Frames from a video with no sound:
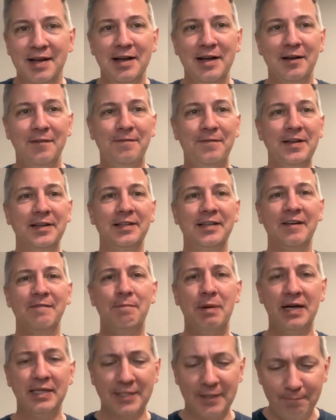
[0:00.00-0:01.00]
A feeling of
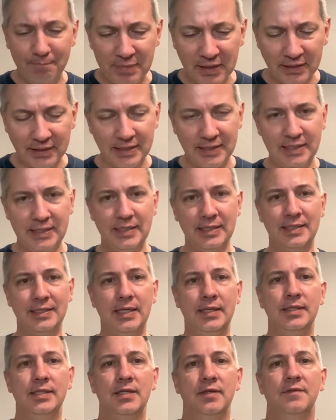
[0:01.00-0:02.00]
possibility, a
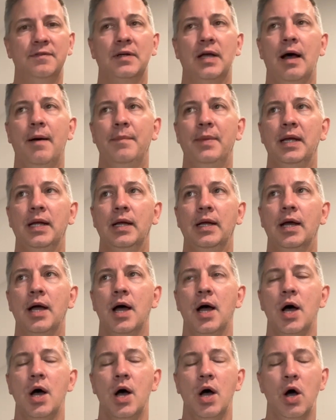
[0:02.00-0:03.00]
sense of coming
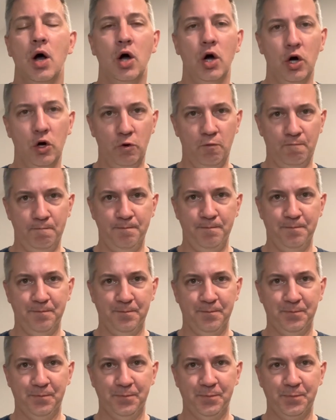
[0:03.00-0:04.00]
home.
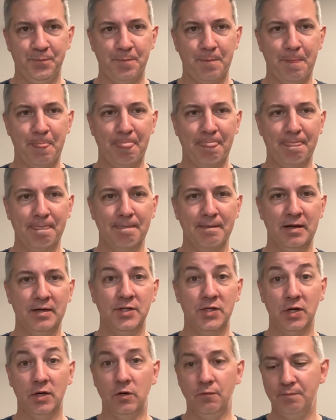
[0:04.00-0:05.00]

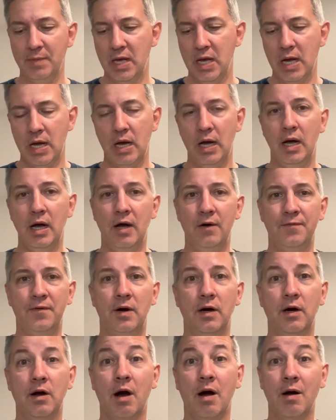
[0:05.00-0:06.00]
So, for
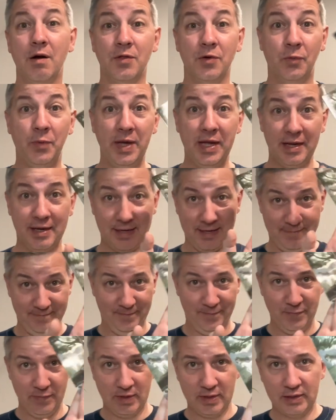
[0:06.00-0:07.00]
our card of the week,
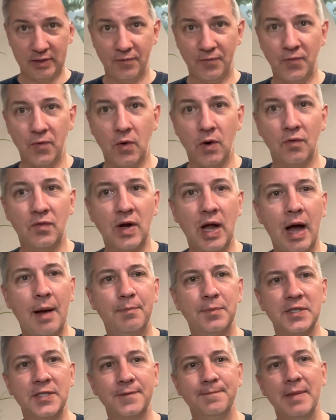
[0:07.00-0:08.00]
we got the Four of
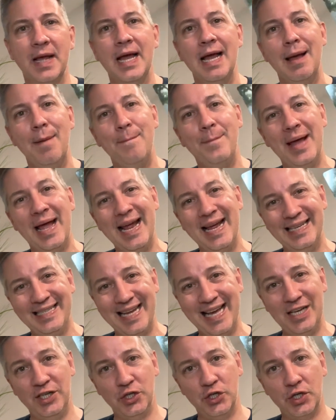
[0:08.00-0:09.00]
Cups. Pay
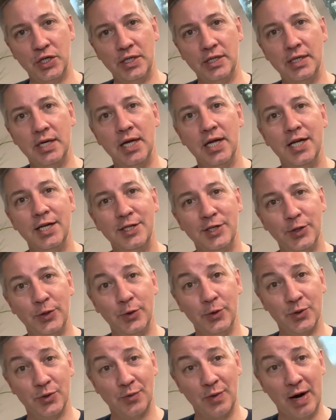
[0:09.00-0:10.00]
attention to
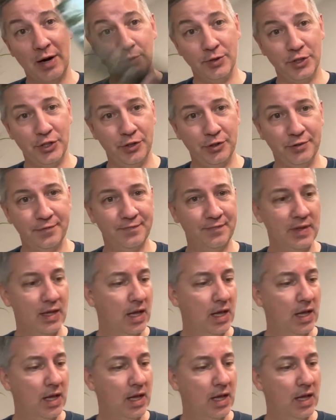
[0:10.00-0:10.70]
who's around you.